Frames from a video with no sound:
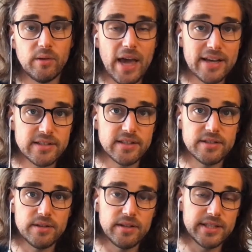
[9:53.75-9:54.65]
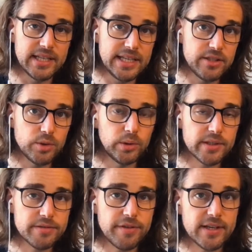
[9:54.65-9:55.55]
the access to the delete tool
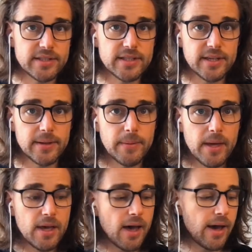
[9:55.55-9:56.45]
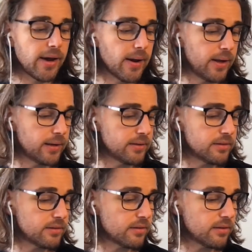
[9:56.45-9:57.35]
is faster, and